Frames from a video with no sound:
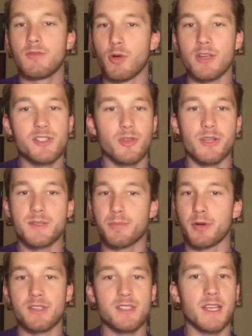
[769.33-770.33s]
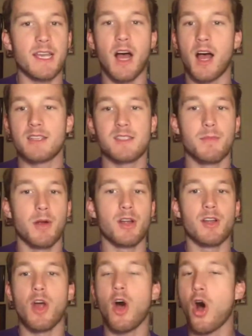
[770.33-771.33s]
Royce Lewis, Brooks Lee, Austin
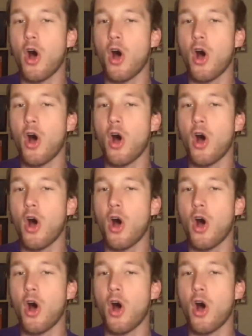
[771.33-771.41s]
Martin,